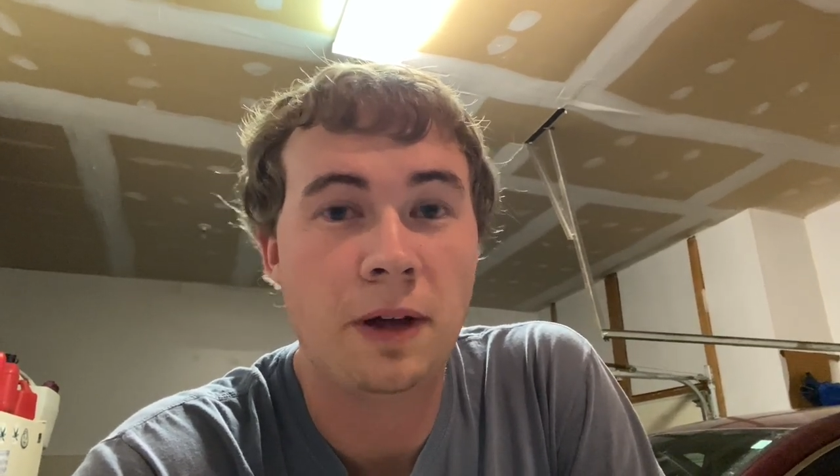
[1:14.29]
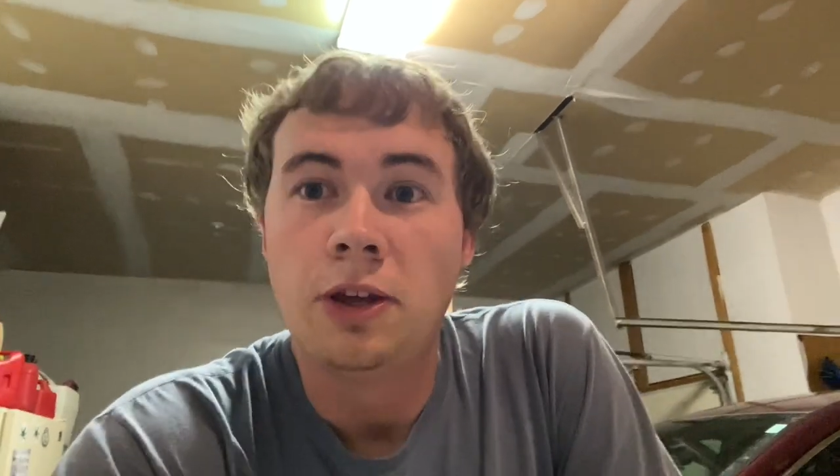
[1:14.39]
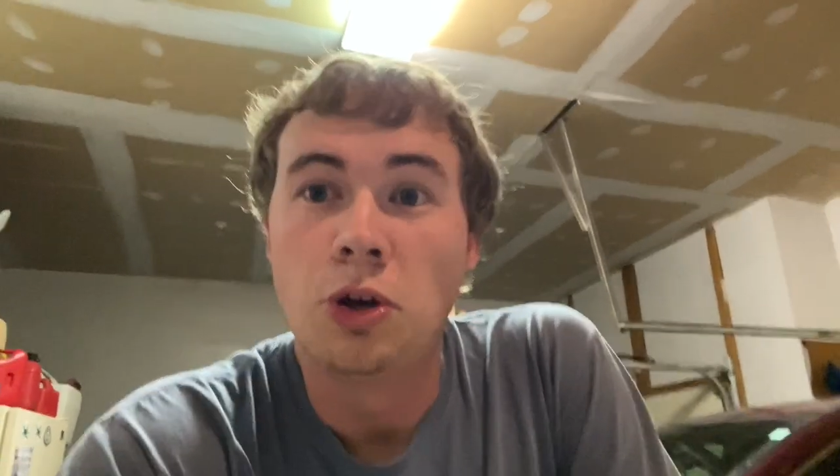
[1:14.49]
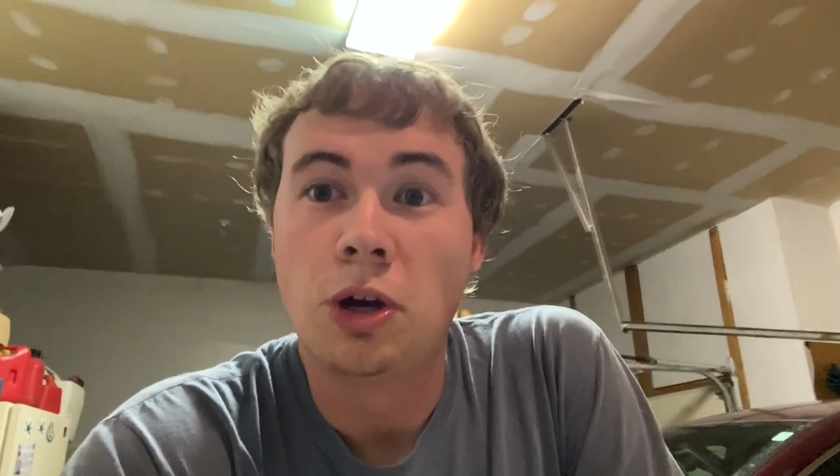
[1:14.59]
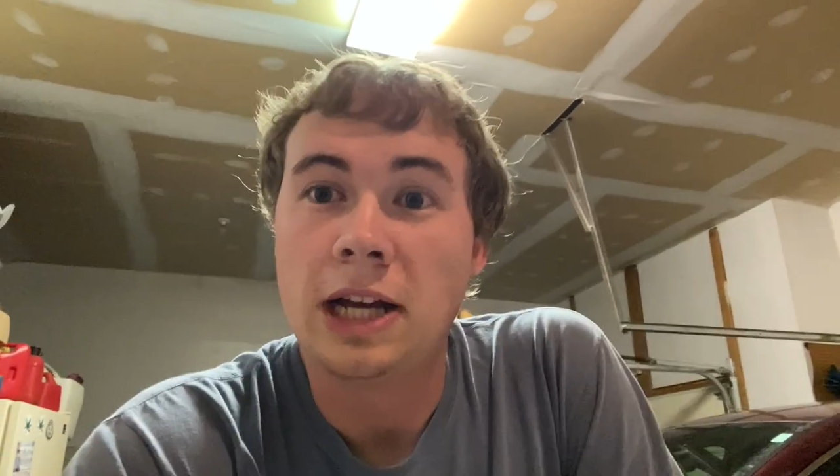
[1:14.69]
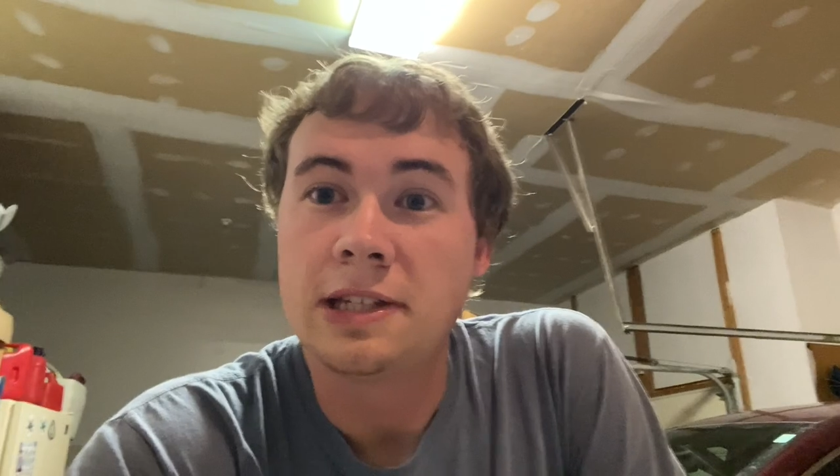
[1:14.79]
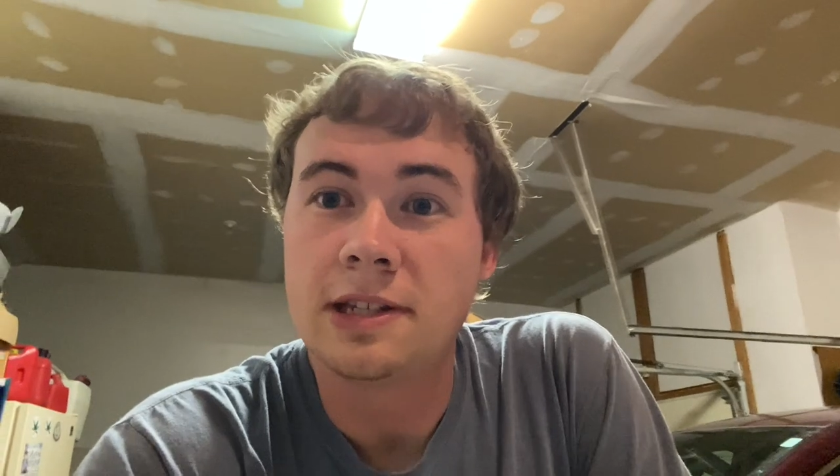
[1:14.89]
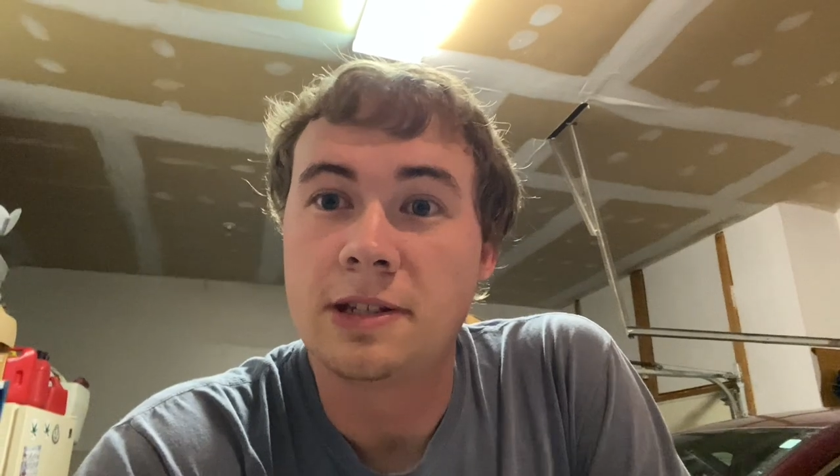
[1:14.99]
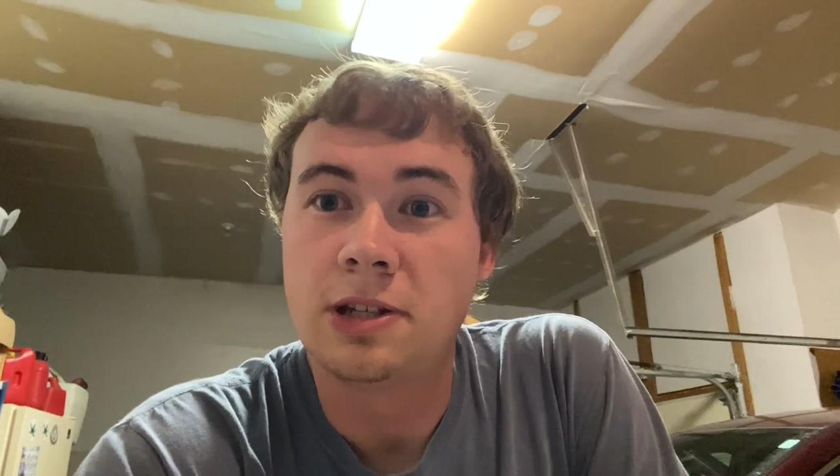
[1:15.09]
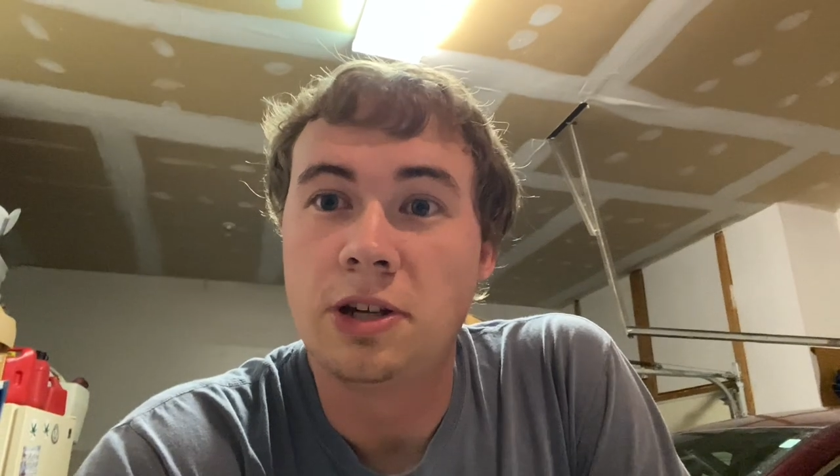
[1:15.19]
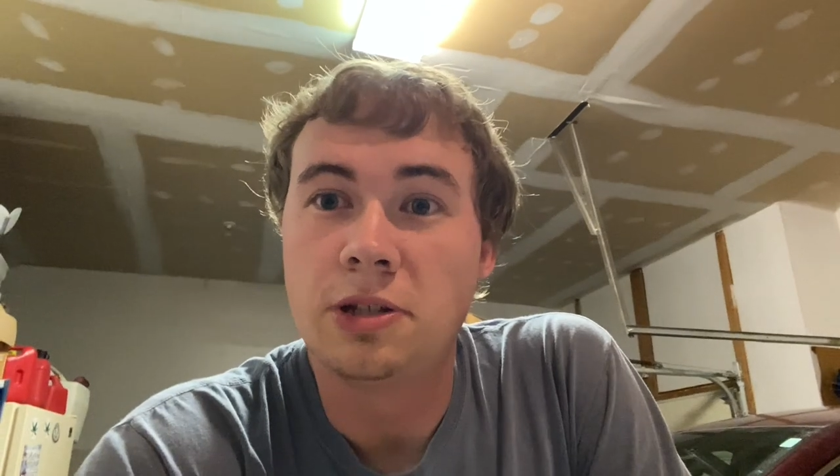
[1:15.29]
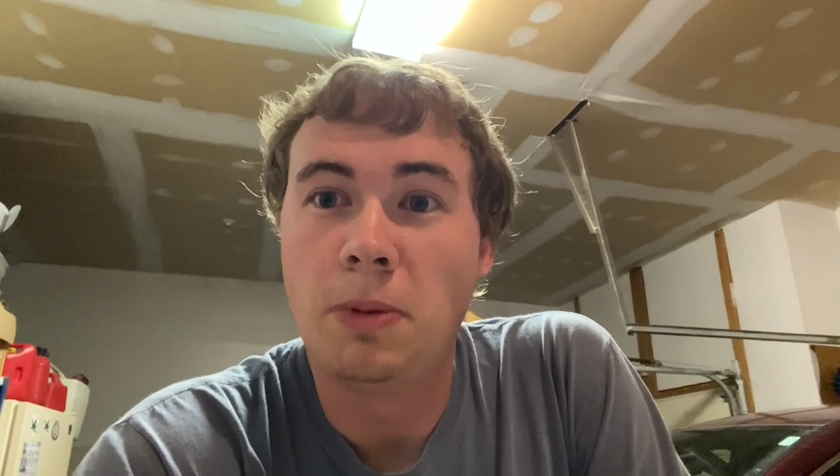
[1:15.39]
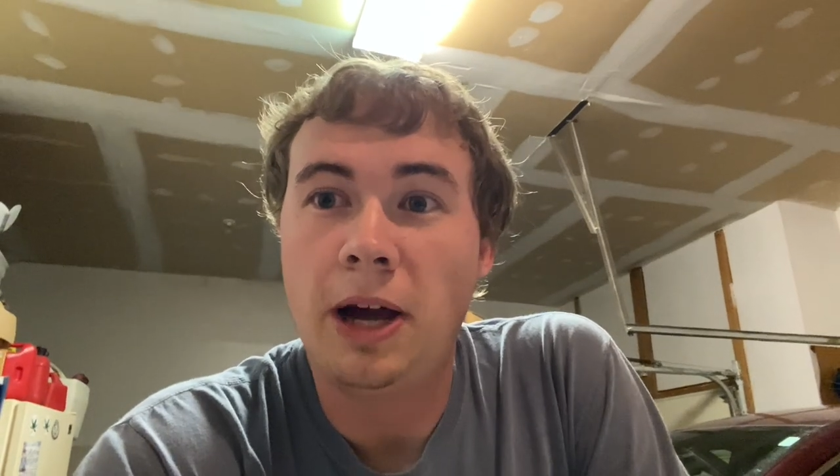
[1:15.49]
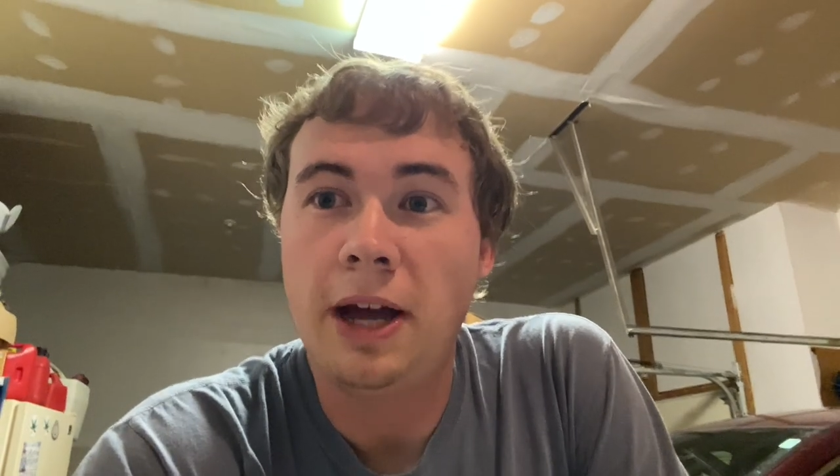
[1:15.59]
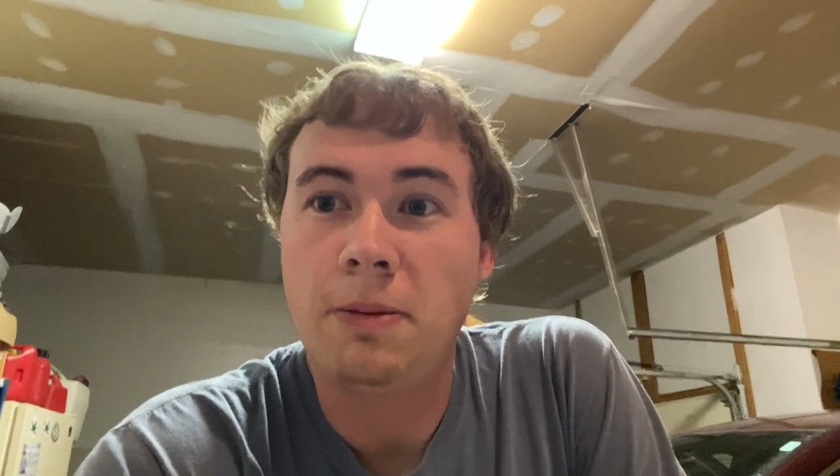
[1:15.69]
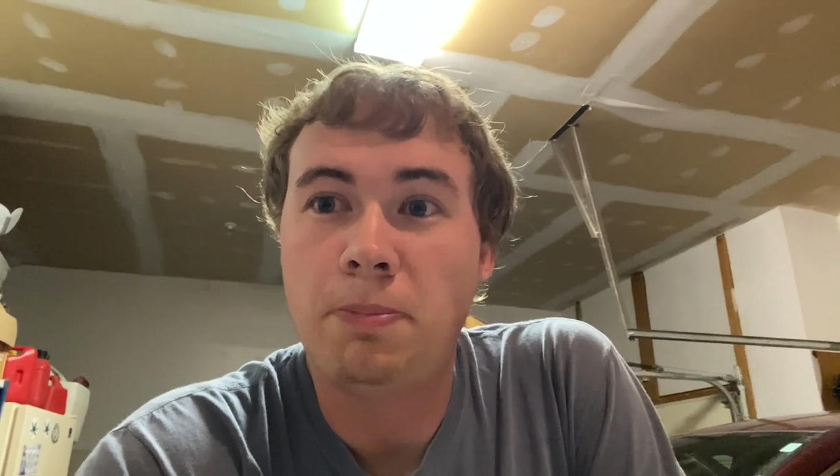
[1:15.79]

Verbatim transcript: Your guess is as good as mine,